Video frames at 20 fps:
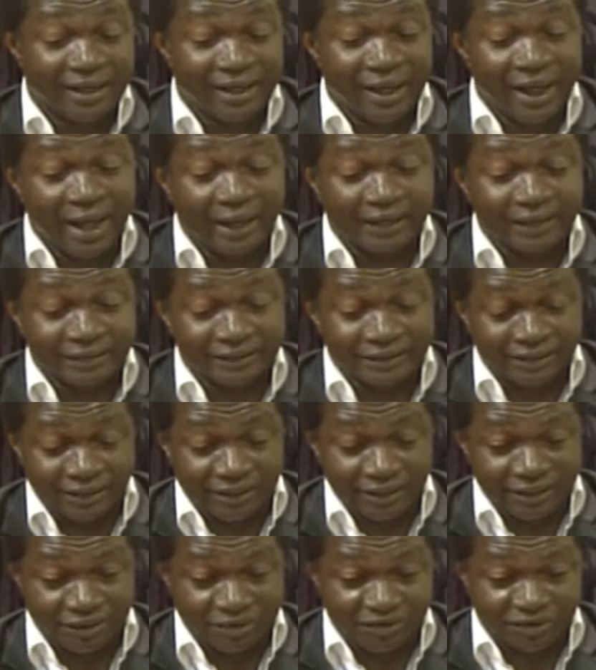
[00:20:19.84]
And at the
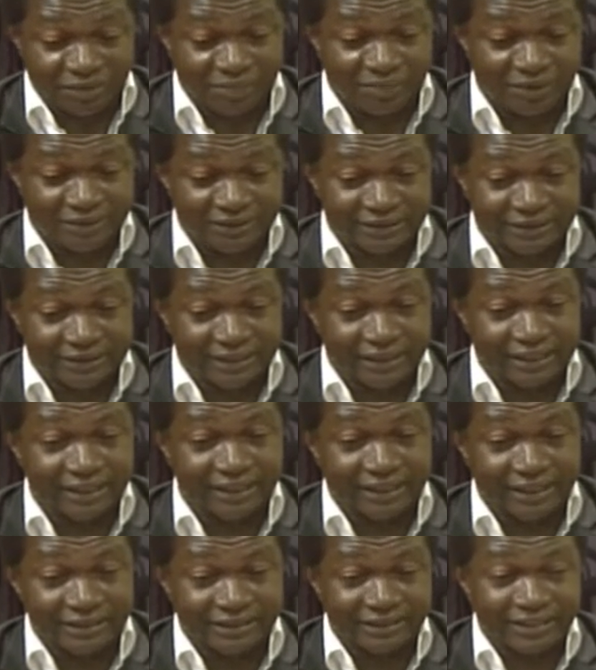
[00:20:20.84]
click of a button, he
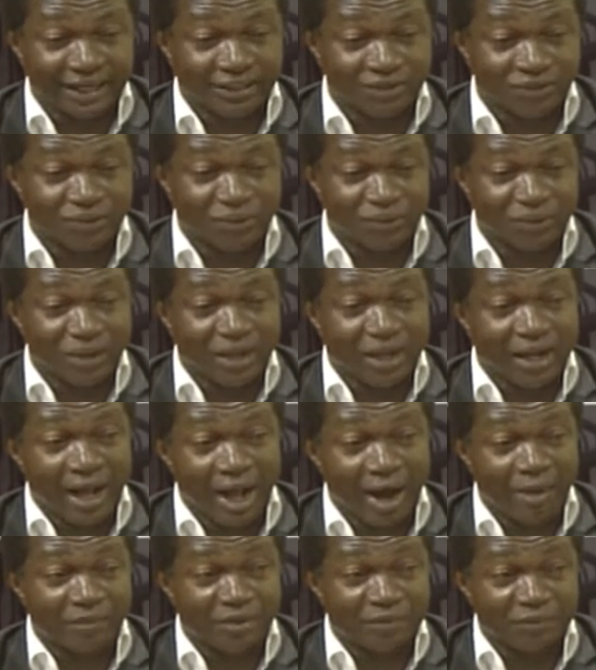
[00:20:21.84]
can tell you
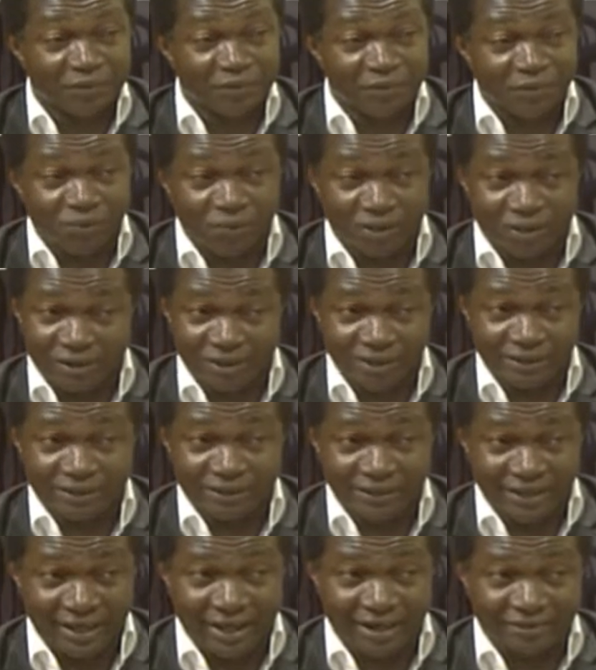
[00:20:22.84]
how many people we
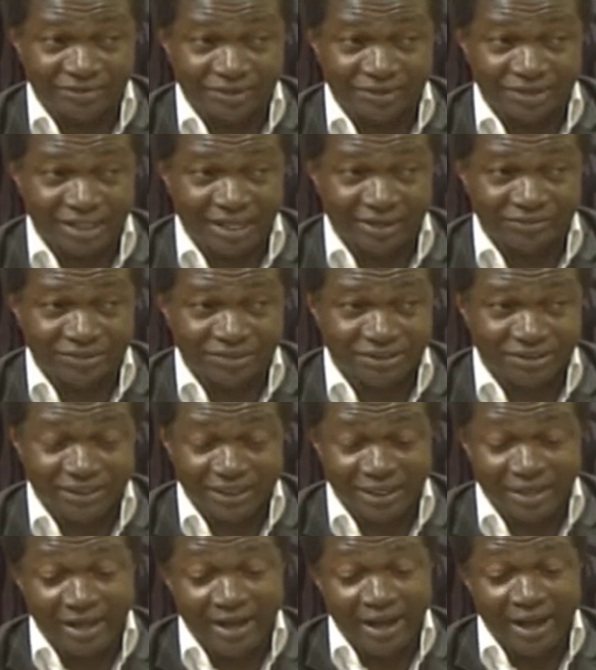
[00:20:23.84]
currently have in service,
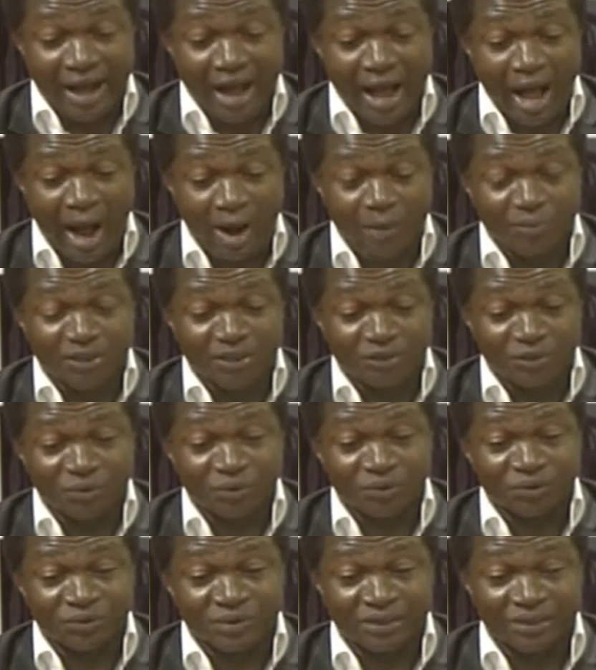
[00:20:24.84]
how many
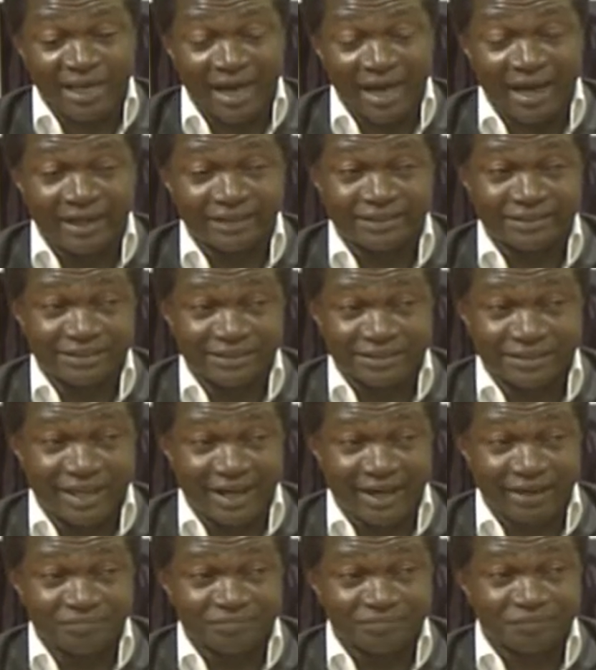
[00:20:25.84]
will retire this
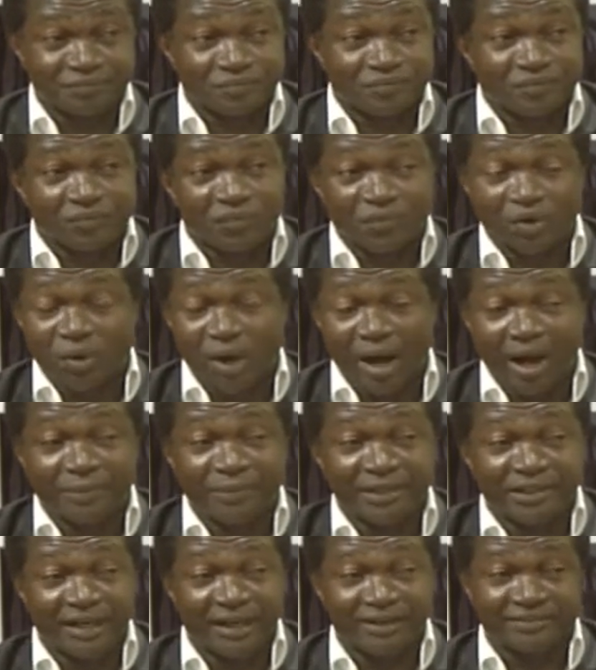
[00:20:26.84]
year, or how
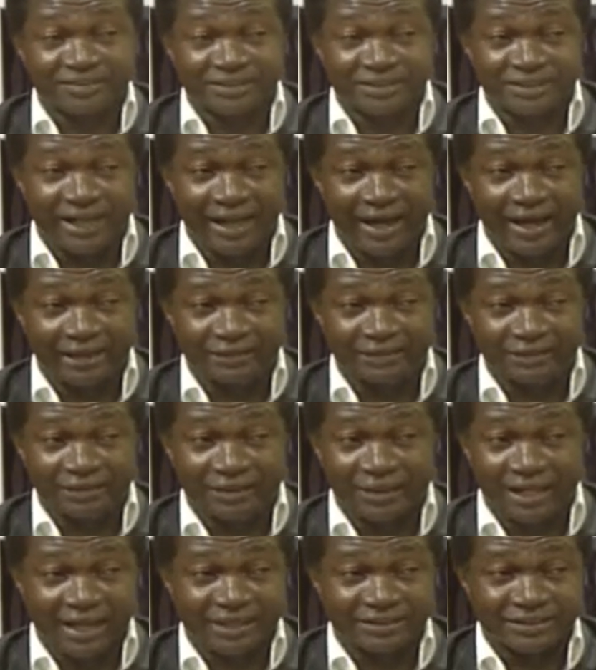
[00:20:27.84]
many have retired
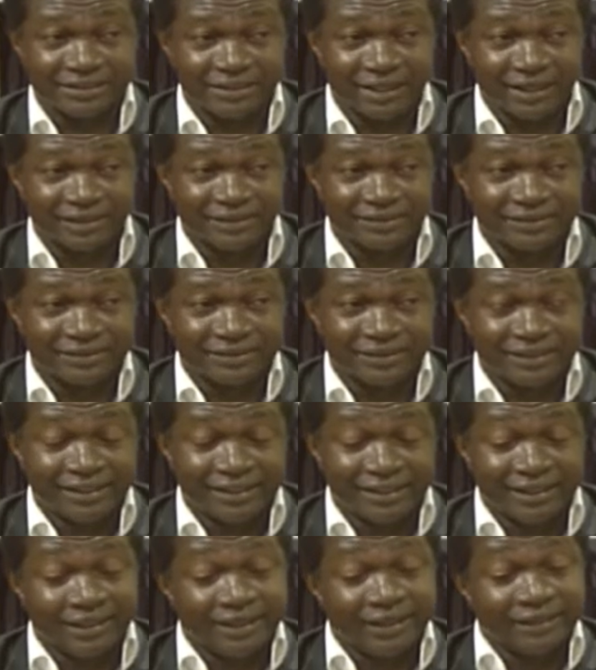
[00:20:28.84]
last year.
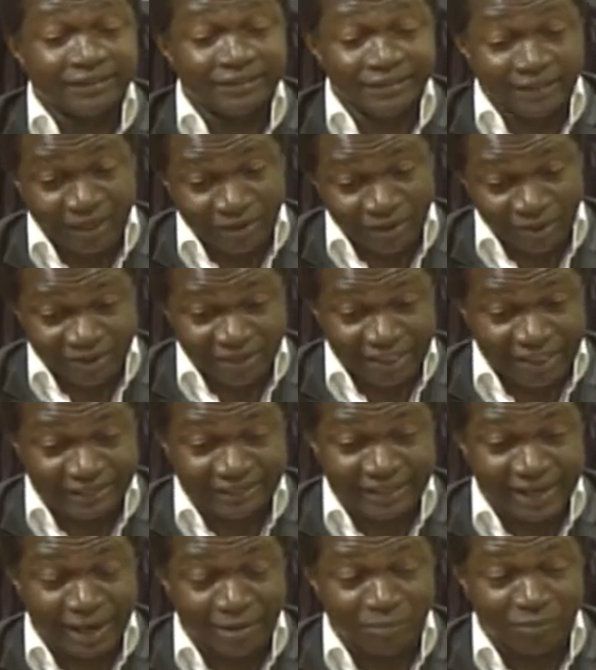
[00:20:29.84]
The records are
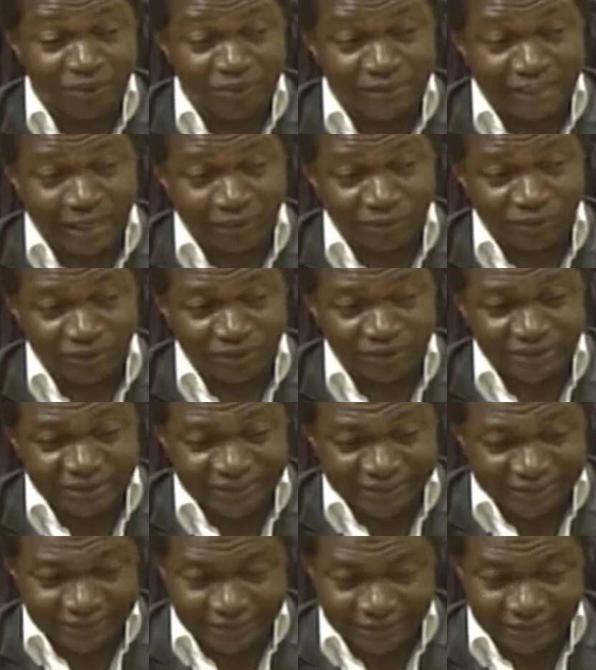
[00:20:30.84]
there, but they are not
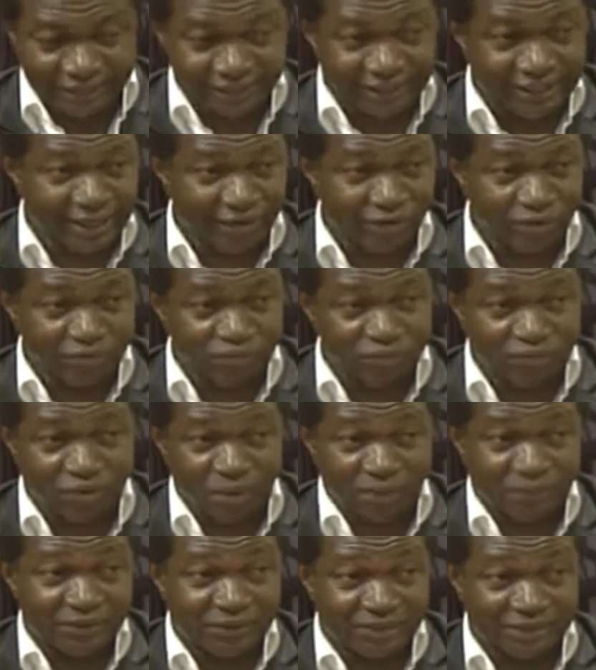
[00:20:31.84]
neatly, they are not
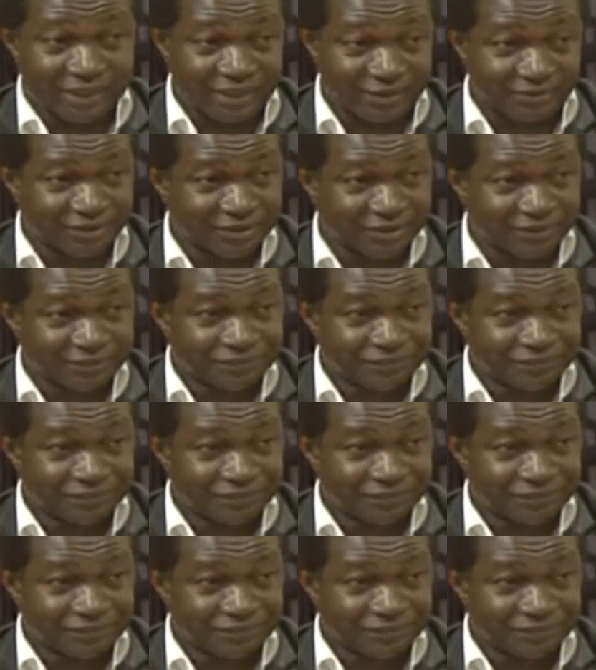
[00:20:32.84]
properly kept.